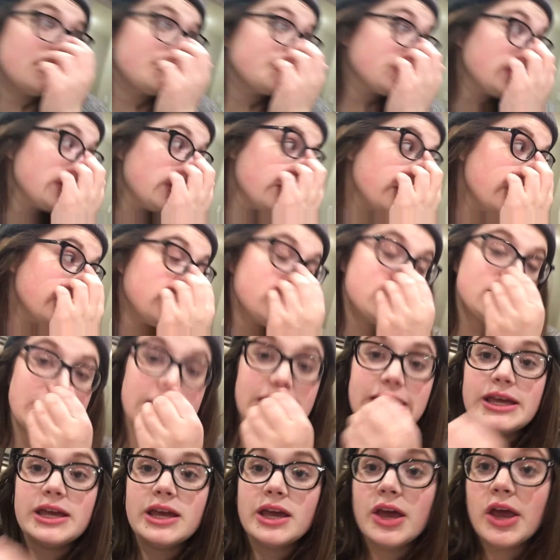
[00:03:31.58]
am currently
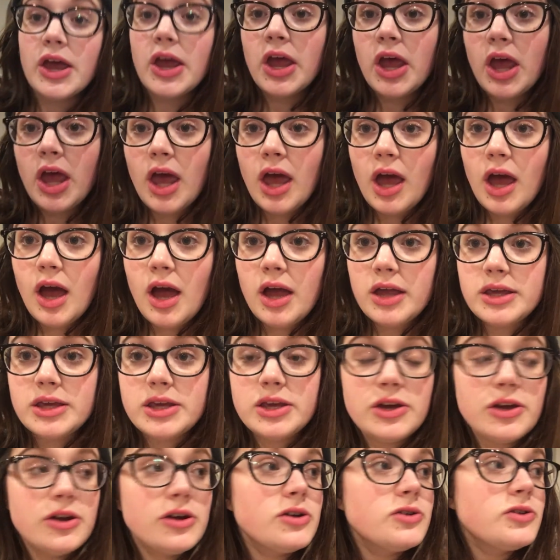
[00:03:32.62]
staying
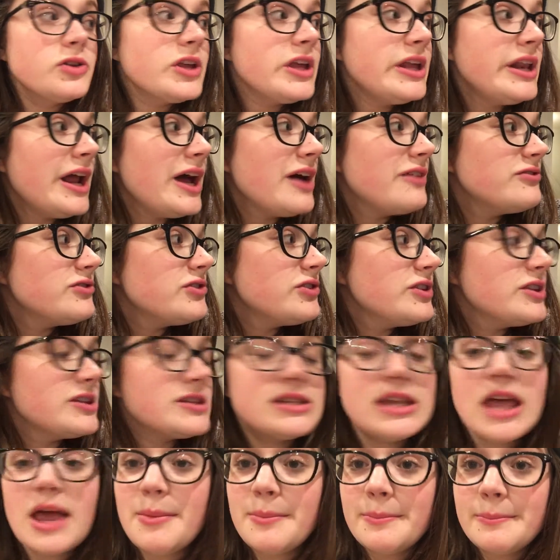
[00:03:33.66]
here looking after
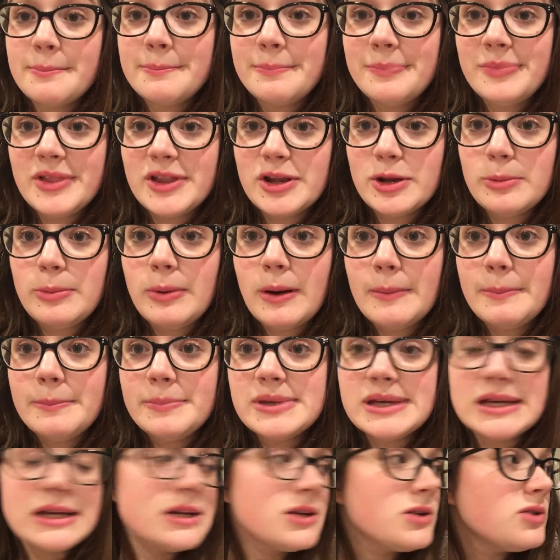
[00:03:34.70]
this little pup.
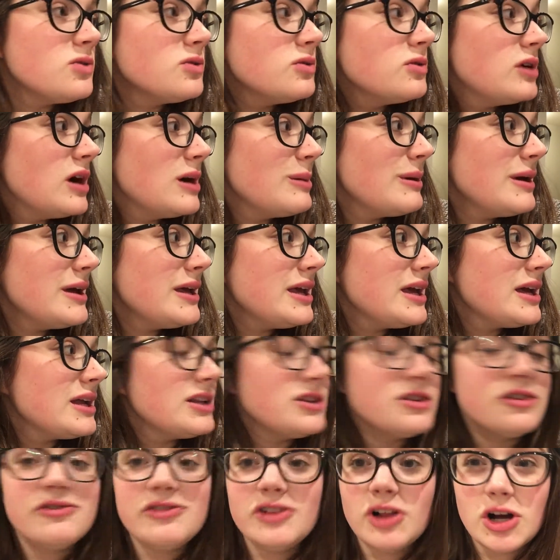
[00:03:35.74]
Well, I might get
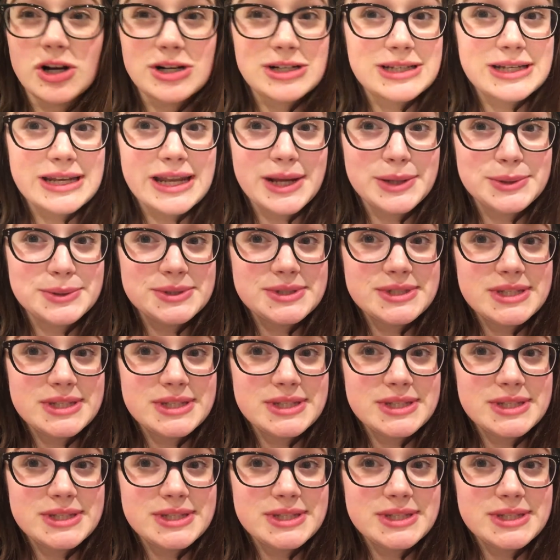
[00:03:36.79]
in the vlog today, we'll